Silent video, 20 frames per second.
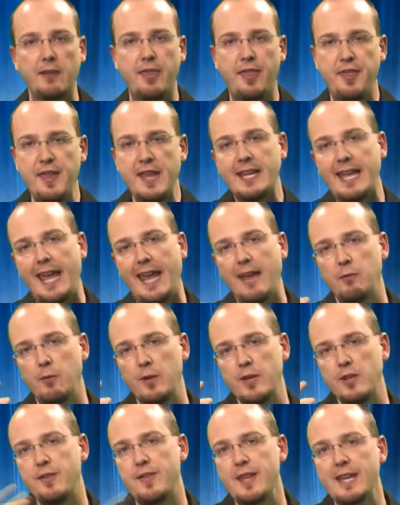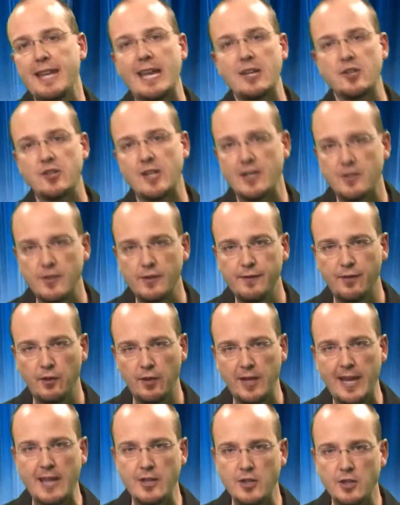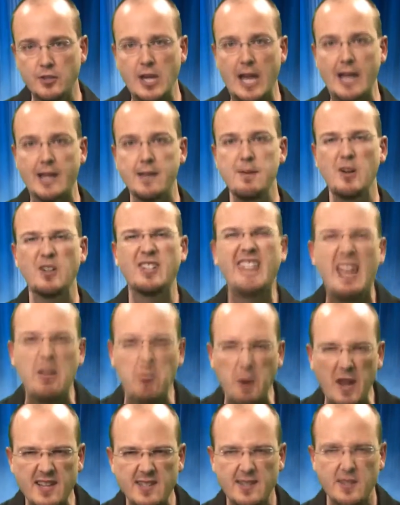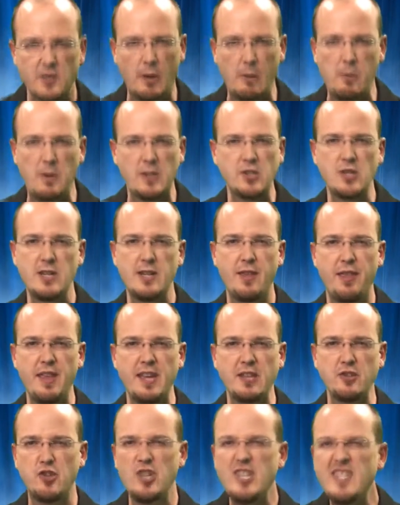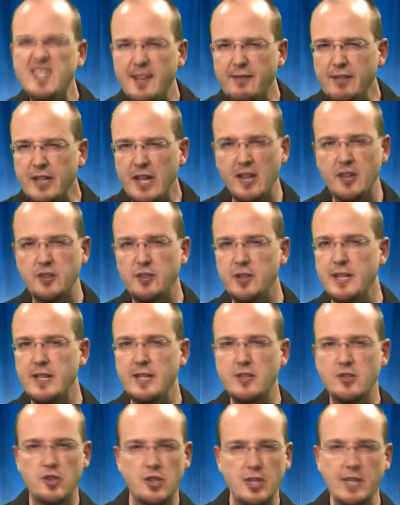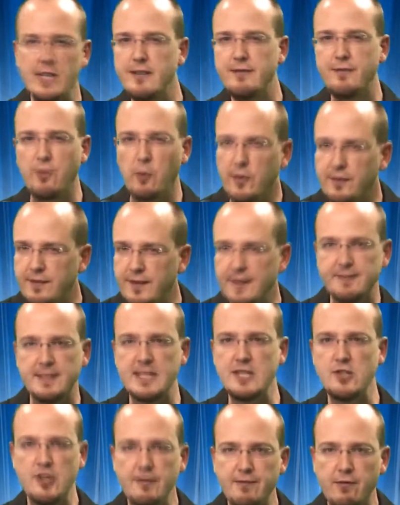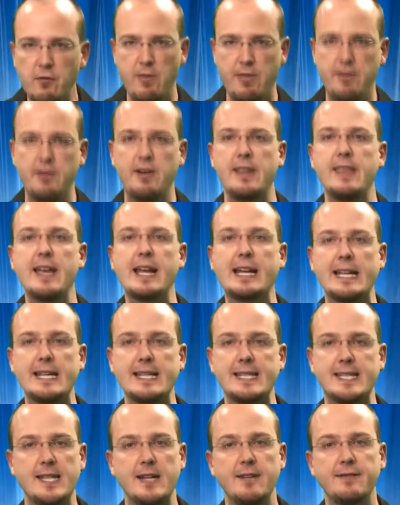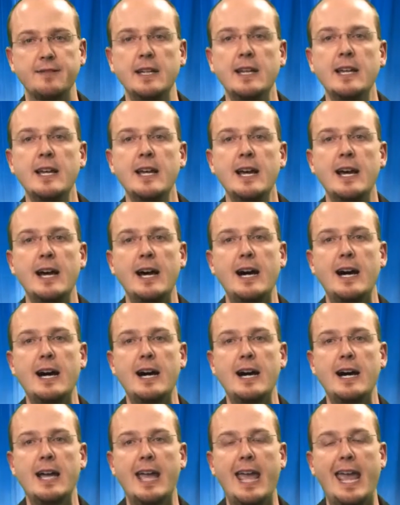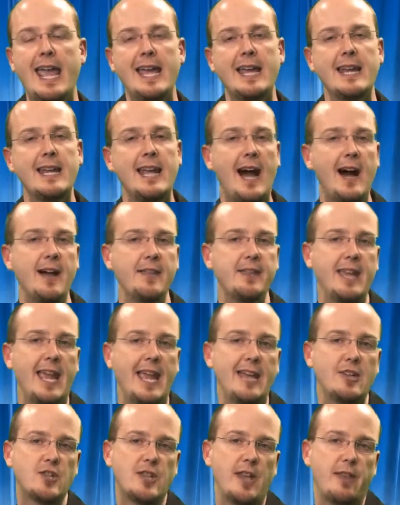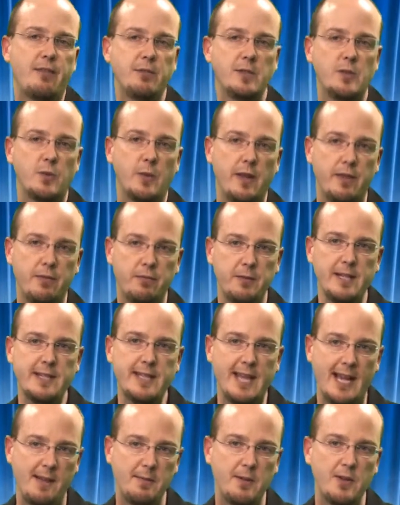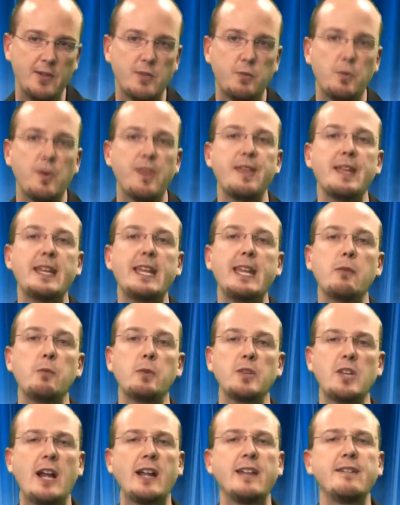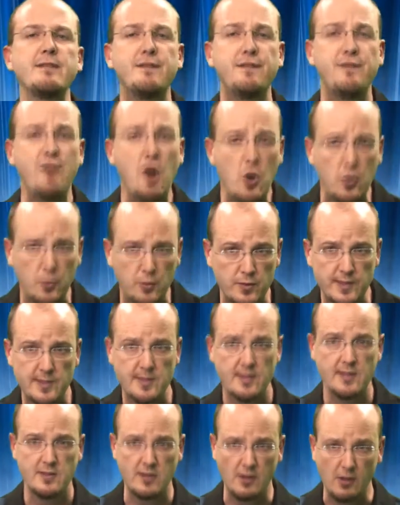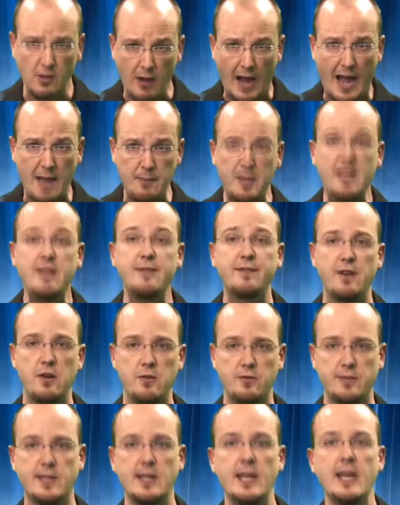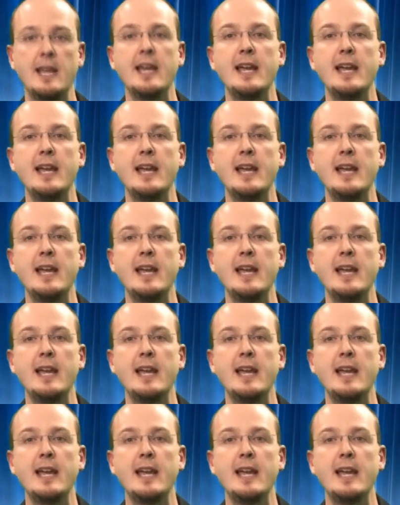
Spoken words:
Think when you think H.248, you're talking about gateways. So I want you to think G700, G450, G430, that kind of stuff. And on the H.323 timers, we're talking phones, so IP phones.